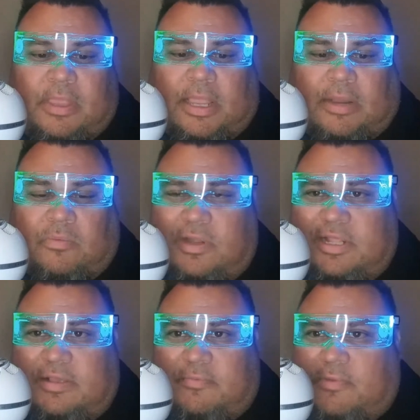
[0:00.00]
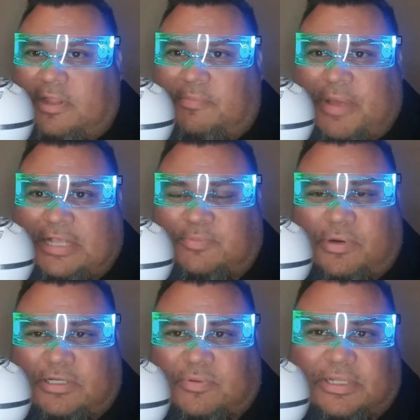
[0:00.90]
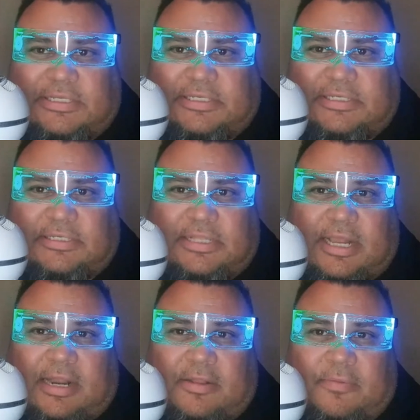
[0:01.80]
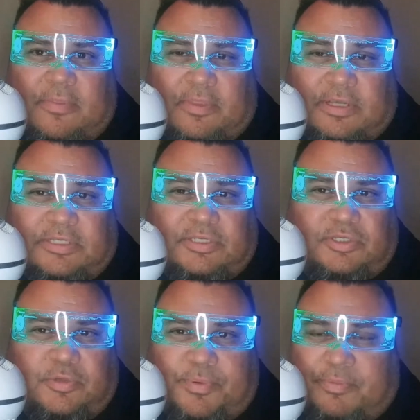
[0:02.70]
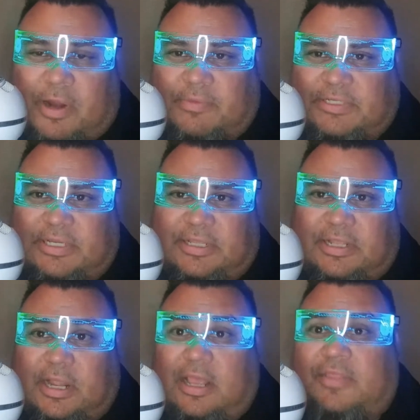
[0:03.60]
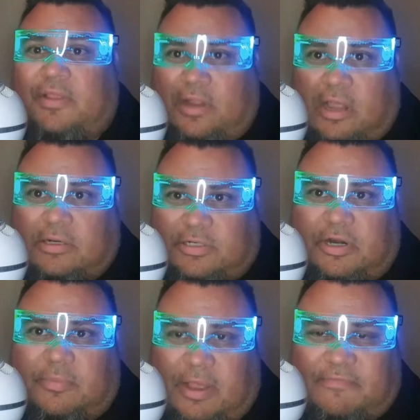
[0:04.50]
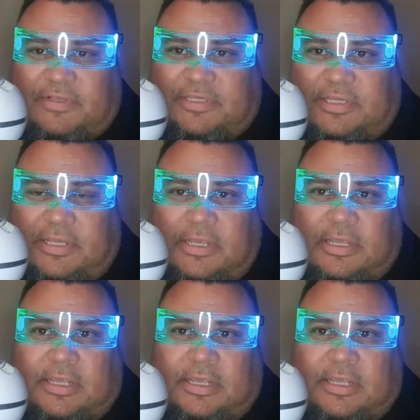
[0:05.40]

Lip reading: and one of the past press releases that looks super promising in the long term, obviously